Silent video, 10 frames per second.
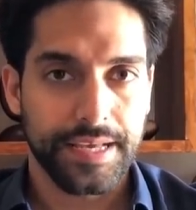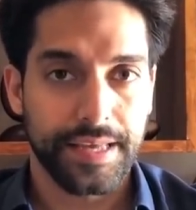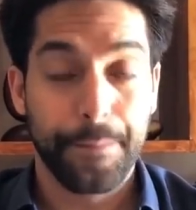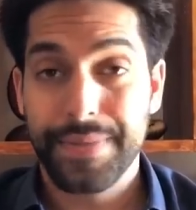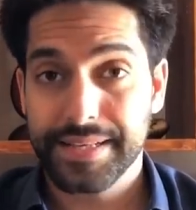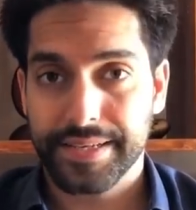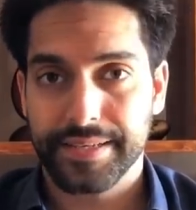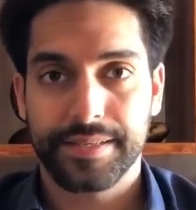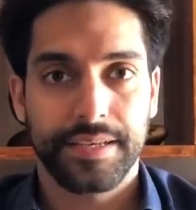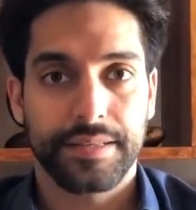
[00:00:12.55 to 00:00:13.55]
then
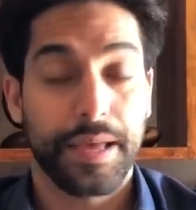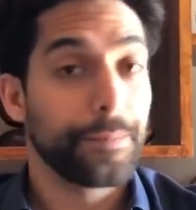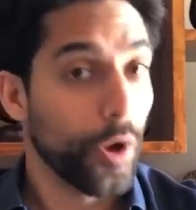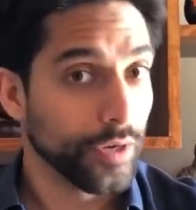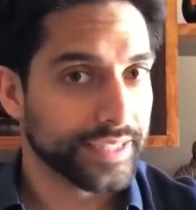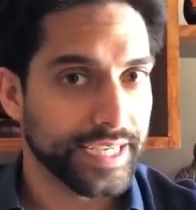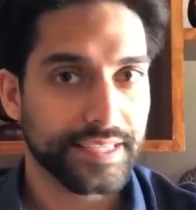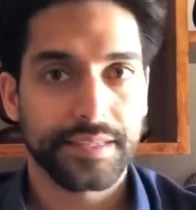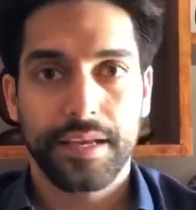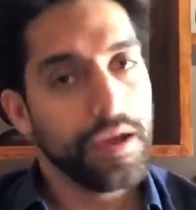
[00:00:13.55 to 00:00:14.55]
business, then
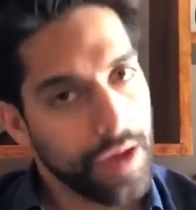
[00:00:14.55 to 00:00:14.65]
politics.